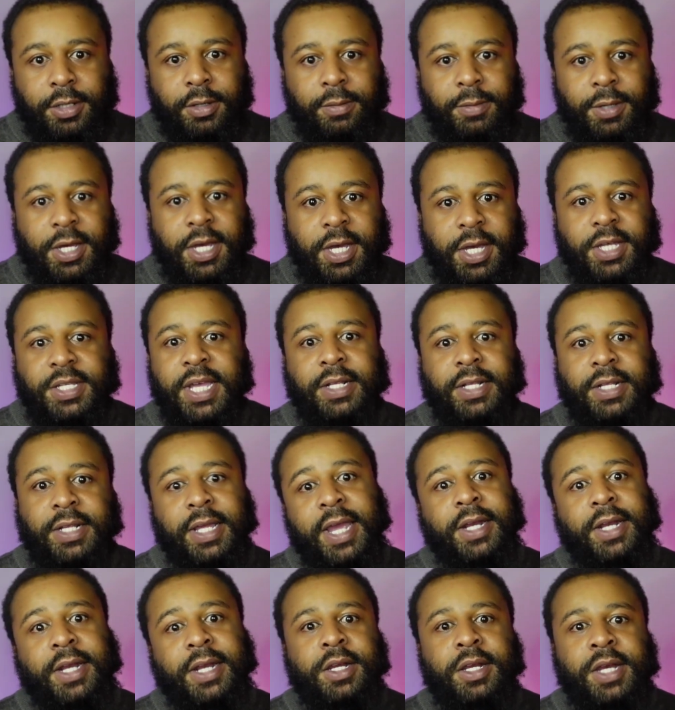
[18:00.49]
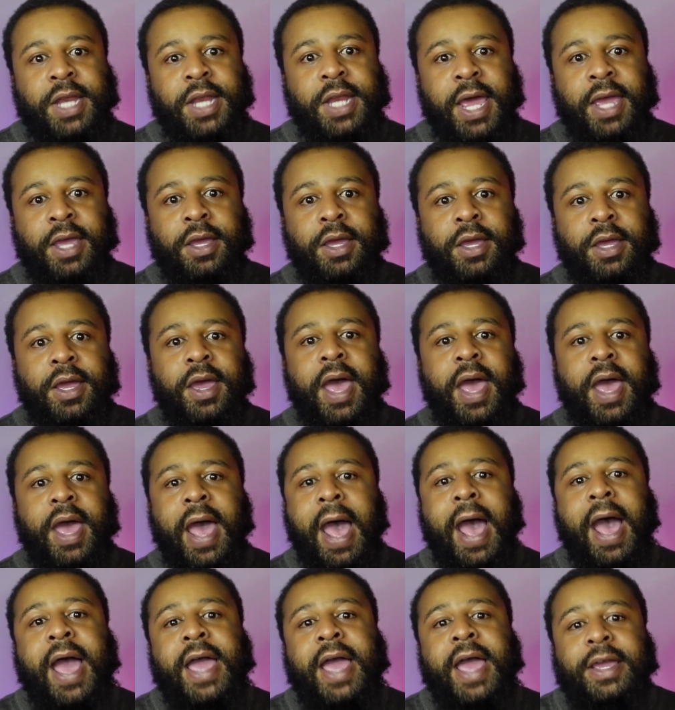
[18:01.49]
Because at the end of the day,
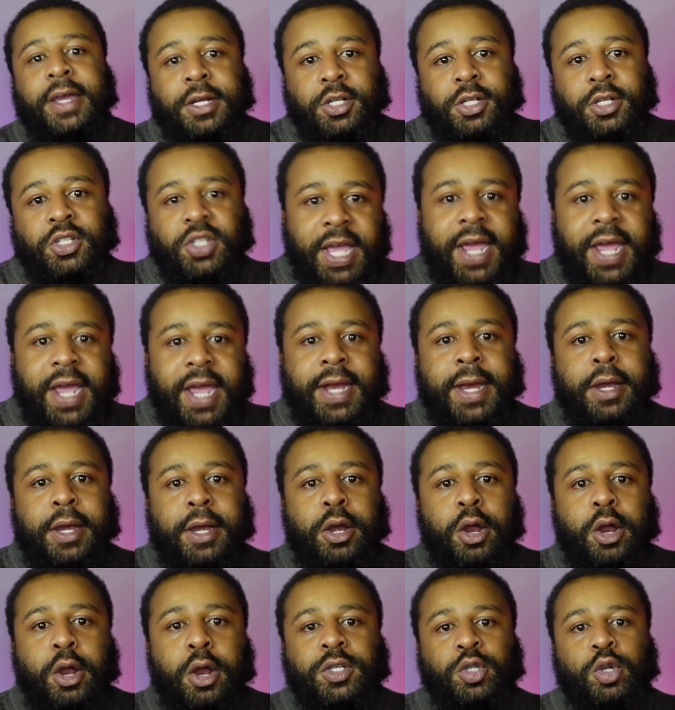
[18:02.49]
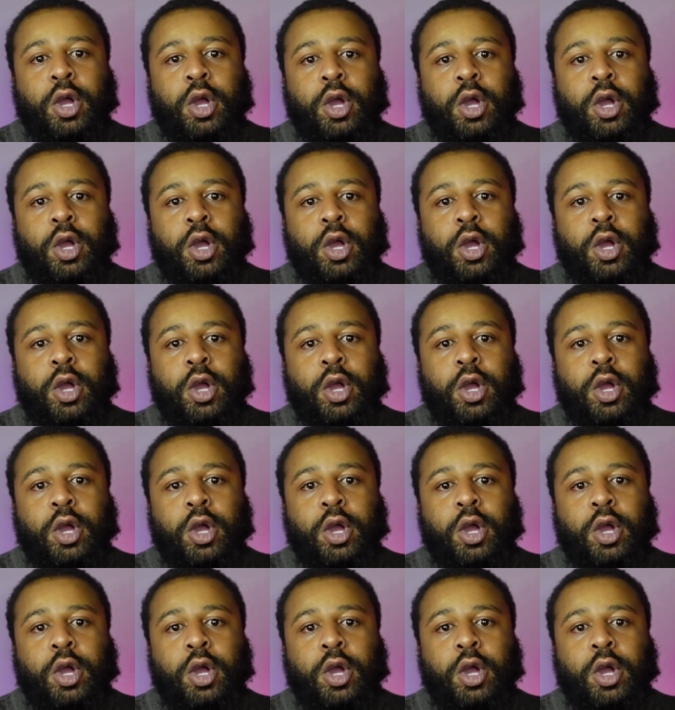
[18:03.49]
I understand that Noah's Ark